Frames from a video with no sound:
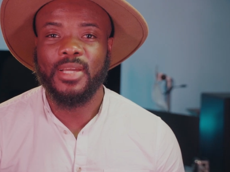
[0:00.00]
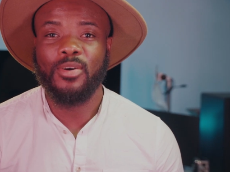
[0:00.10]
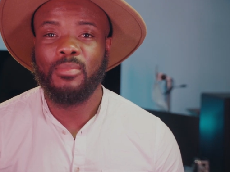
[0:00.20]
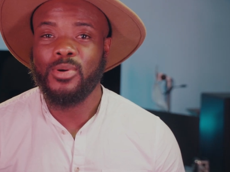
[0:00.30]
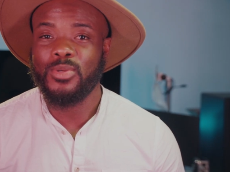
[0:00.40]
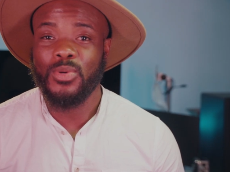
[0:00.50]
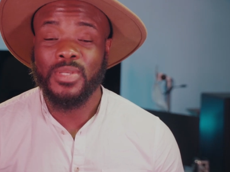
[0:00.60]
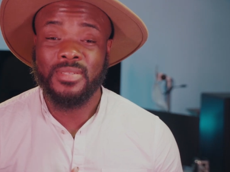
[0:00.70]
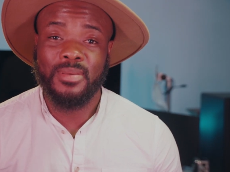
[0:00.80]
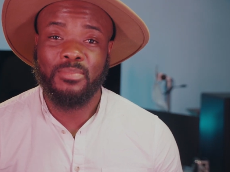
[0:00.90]
the Komodo
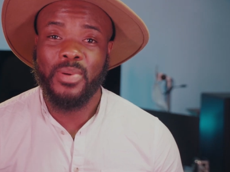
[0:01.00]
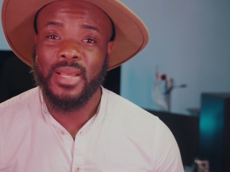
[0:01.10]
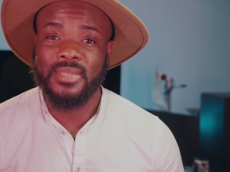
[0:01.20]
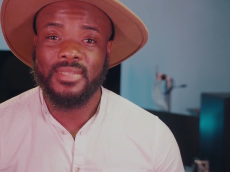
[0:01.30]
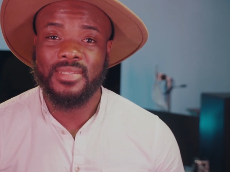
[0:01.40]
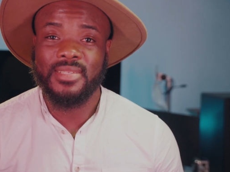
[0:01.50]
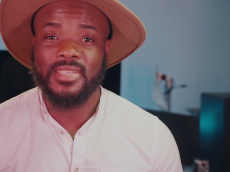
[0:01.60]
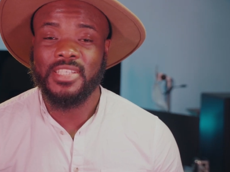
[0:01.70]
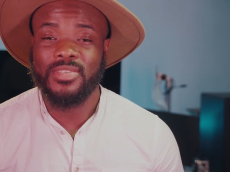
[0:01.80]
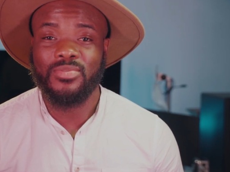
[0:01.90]
is the best
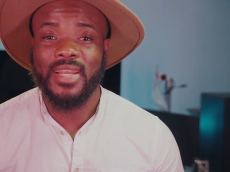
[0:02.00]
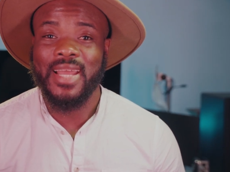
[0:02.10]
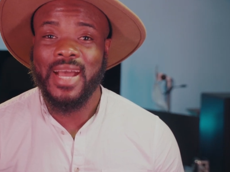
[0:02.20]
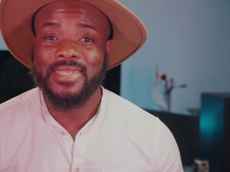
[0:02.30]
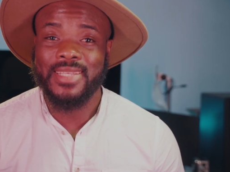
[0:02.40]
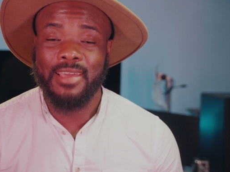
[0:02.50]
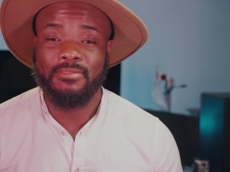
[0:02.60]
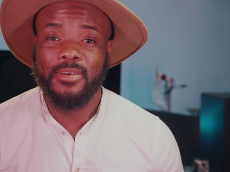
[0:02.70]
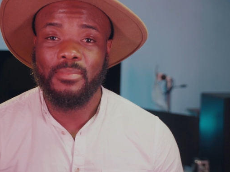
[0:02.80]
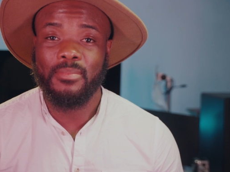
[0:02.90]
decision Red has
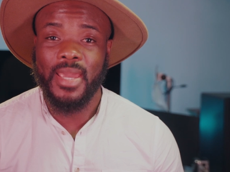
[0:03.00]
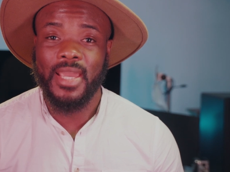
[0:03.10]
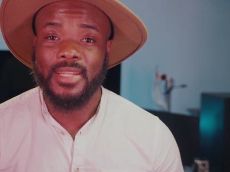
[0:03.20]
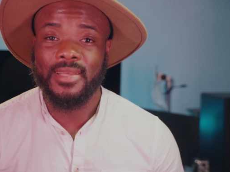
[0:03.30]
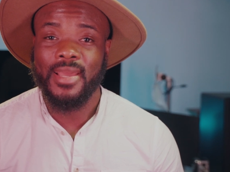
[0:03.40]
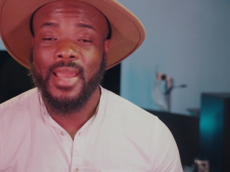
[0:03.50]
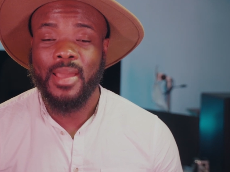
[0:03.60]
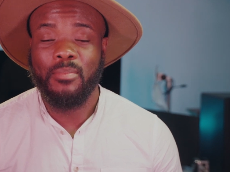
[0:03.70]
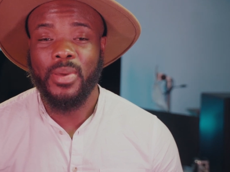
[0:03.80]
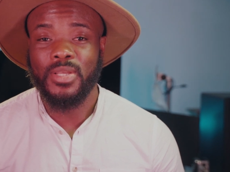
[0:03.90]
ever made
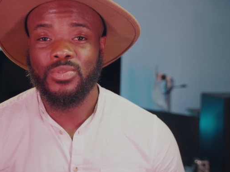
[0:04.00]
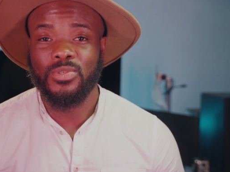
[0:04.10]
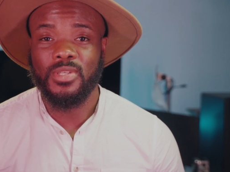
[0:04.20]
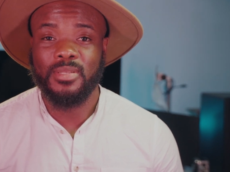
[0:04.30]
based on the